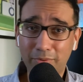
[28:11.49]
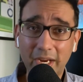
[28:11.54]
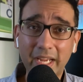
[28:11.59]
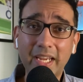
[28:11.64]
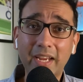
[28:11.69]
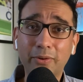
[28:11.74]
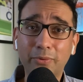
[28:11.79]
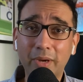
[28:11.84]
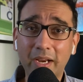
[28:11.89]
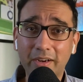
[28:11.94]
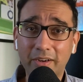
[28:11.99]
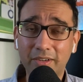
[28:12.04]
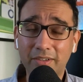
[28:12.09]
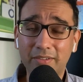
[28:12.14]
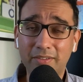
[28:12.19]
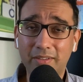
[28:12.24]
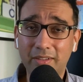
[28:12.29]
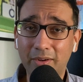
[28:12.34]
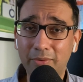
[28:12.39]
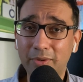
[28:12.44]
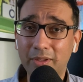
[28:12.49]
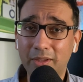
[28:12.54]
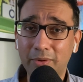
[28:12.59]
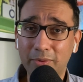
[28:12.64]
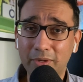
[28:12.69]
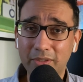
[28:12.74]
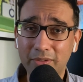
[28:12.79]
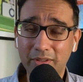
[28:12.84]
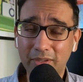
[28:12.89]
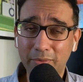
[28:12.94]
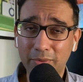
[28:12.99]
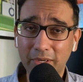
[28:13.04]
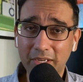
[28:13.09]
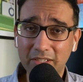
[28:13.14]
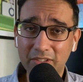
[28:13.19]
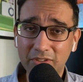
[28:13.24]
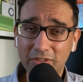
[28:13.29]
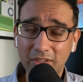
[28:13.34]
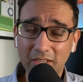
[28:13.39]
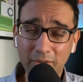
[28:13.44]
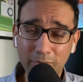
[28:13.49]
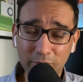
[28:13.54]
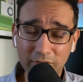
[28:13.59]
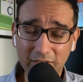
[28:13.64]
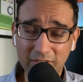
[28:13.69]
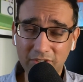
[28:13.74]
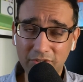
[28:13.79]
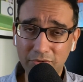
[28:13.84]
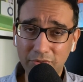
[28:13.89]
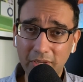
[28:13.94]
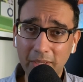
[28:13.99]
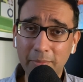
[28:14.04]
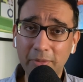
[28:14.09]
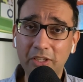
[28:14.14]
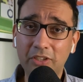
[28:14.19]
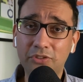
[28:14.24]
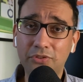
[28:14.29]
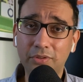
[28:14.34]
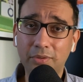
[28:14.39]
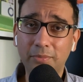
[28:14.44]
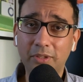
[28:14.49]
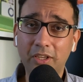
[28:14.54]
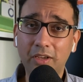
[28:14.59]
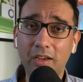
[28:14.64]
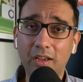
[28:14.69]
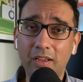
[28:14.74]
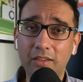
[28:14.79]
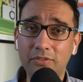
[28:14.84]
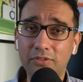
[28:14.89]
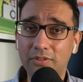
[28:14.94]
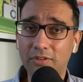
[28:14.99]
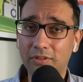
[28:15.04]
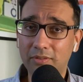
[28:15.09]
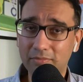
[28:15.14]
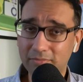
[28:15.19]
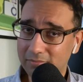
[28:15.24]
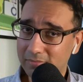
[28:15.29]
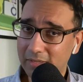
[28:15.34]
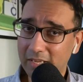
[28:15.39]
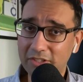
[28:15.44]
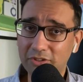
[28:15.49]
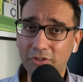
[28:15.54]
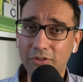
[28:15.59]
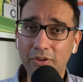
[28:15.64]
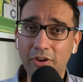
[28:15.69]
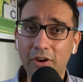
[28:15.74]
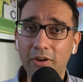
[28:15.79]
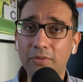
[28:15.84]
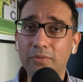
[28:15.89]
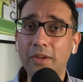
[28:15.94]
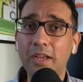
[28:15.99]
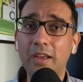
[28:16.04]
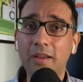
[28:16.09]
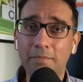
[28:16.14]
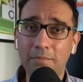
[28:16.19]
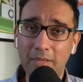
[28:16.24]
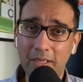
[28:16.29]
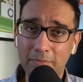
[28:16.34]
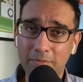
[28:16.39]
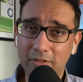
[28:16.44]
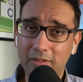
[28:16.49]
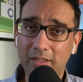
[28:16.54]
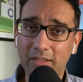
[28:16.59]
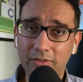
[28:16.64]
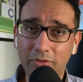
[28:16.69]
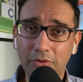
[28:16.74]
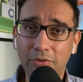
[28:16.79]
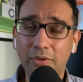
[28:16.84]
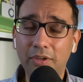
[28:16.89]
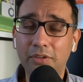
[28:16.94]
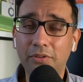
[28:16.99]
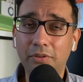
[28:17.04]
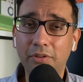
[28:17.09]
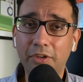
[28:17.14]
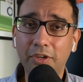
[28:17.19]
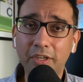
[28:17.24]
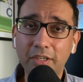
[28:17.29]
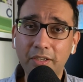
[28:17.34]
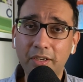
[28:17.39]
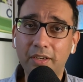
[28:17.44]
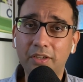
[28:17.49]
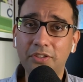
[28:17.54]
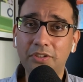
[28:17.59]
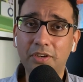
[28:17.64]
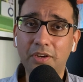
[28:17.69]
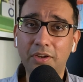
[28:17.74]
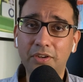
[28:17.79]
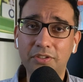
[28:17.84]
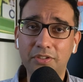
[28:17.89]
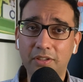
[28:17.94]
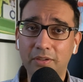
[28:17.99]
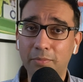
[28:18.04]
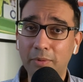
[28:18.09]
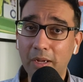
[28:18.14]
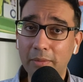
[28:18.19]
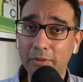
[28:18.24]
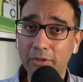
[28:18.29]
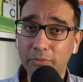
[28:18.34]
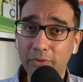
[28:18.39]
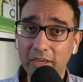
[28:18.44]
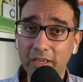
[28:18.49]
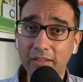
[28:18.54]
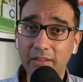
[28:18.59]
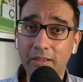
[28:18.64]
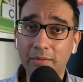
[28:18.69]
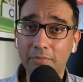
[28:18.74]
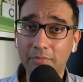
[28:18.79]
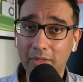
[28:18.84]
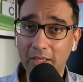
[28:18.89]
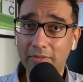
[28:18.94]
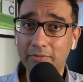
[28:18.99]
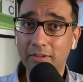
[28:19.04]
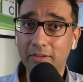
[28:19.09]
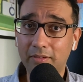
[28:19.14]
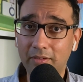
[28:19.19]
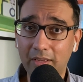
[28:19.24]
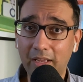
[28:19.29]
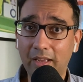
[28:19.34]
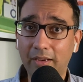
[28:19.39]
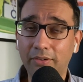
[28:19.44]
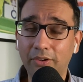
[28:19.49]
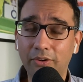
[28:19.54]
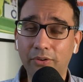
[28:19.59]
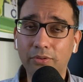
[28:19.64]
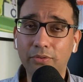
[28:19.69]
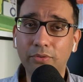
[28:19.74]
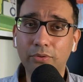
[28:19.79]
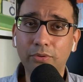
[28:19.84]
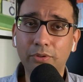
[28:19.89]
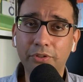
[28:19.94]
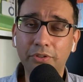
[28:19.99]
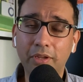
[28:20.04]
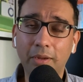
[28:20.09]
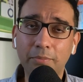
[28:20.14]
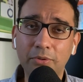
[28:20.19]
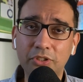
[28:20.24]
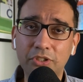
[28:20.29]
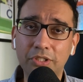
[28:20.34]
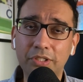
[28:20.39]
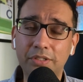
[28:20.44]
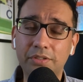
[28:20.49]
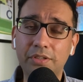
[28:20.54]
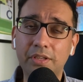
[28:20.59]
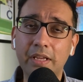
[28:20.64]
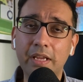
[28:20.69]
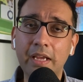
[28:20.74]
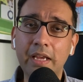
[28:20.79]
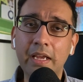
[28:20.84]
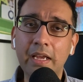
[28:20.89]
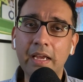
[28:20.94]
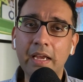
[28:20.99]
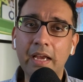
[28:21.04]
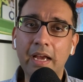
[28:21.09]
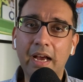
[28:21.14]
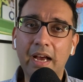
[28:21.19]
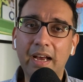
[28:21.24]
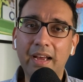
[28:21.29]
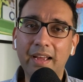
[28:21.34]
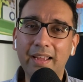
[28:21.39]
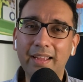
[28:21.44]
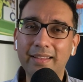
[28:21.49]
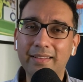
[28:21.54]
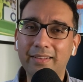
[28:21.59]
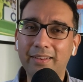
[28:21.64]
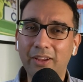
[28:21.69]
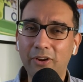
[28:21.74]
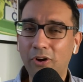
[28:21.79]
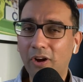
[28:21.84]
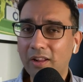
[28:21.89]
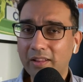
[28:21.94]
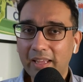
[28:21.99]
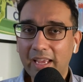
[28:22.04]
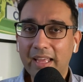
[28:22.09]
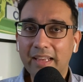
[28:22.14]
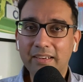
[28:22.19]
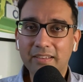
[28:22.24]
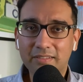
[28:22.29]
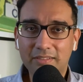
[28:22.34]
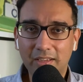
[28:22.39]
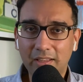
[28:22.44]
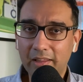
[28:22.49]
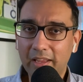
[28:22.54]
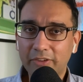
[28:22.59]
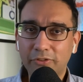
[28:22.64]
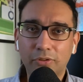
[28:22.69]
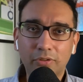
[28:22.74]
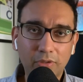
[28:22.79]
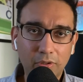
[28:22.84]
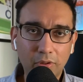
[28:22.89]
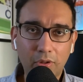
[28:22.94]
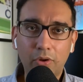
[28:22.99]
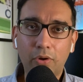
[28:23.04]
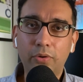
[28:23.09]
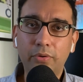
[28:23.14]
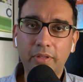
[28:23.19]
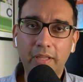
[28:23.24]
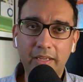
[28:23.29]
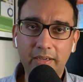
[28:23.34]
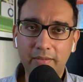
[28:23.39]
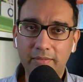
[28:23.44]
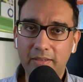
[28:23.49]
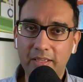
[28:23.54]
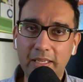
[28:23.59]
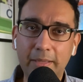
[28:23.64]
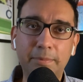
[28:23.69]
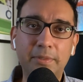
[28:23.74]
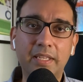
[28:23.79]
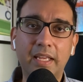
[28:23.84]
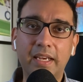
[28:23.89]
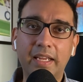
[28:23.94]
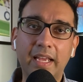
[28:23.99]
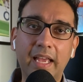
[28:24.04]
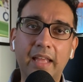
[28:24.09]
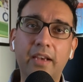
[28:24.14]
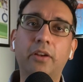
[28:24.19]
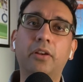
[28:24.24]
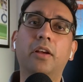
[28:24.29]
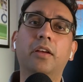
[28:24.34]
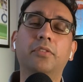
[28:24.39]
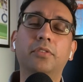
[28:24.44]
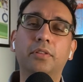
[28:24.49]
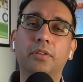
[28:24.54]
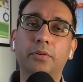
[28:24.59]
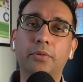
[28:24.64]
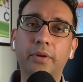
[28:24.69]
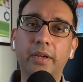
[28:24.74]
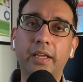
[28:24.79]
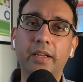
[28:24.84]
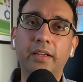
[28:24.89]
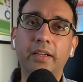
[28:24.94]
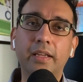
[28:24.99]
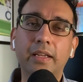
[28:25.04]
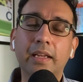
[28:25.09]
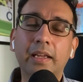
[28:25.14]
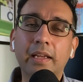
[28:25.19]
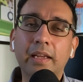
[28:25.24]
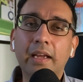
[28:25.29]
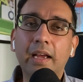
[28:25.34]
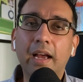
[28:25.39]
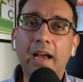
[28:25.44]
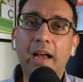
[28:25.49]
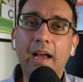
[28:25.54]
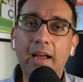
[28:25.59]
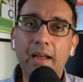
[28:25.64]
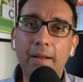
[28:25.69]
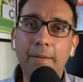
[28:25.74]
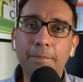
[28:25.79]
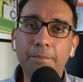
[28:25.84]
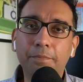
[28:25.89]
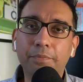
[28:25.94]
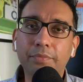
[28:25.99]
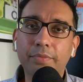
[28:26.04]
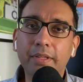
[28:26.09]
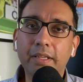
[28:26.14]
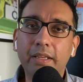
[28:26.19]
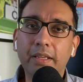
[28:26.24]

breaking records. They were, they were, they were, ex it was extremely, extremely hot. So as you know, people then tune into their air conditioners and they're probably running them even at, you know, cooler temperatures. Uh, and, and all that is electrical load that keeps getting added onto the grid. Um,